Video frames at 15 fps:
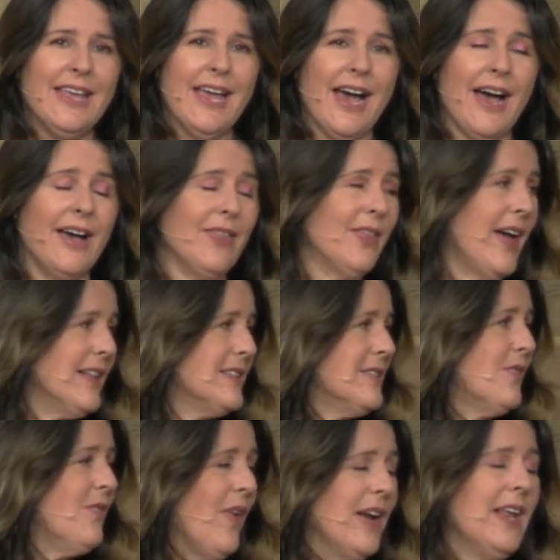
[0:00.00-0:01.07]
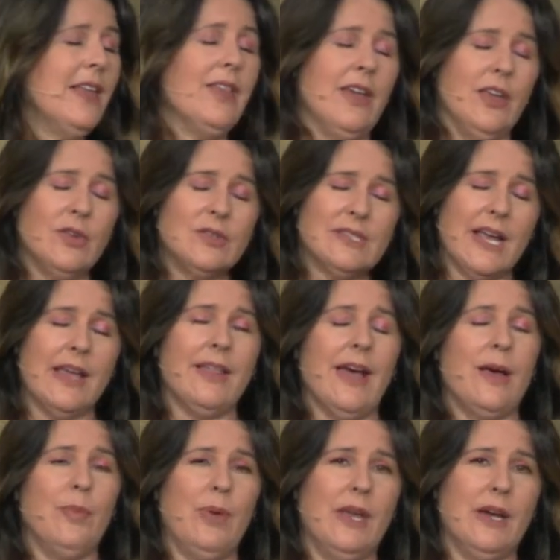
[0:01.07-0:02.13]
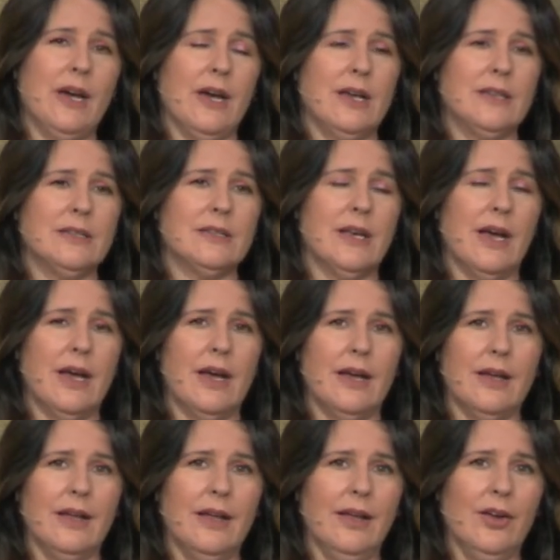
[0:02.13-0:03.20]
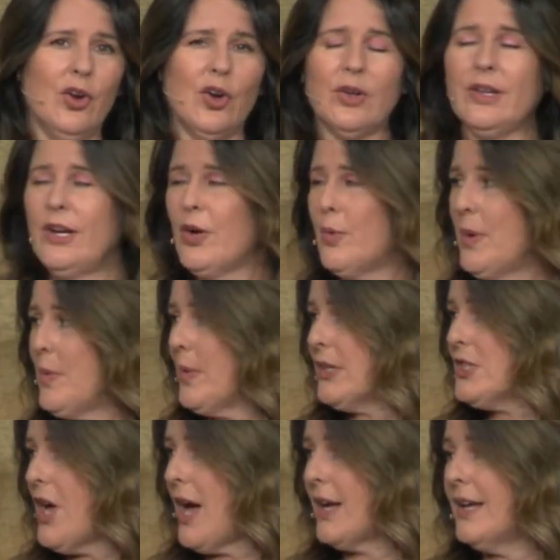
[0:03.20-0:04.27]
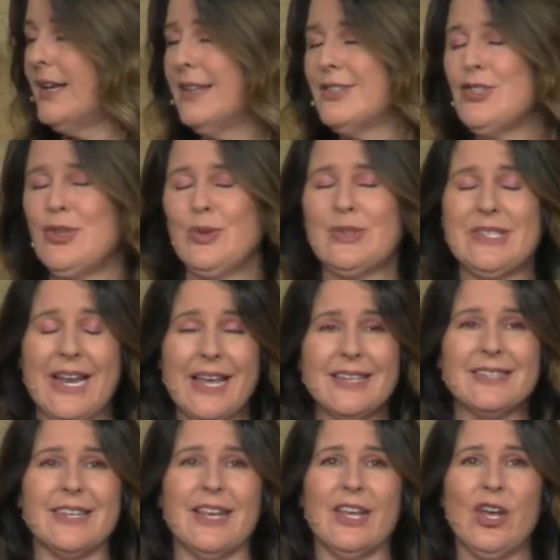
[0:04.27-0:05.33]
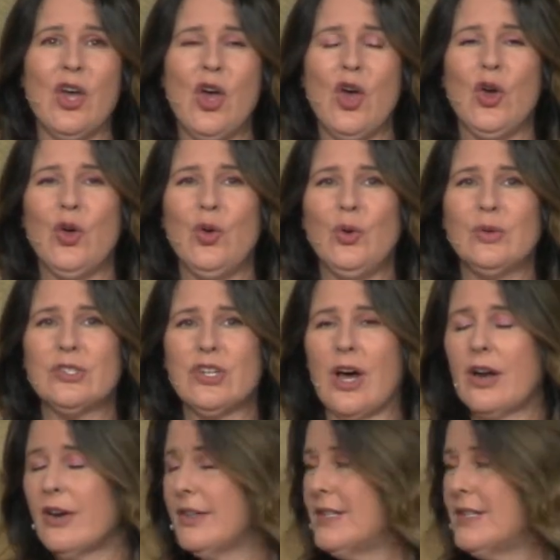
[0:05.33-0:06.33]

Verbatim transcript: yeah, that's funny that you say that because uh, earlier we were talking to Stacy, whose daughter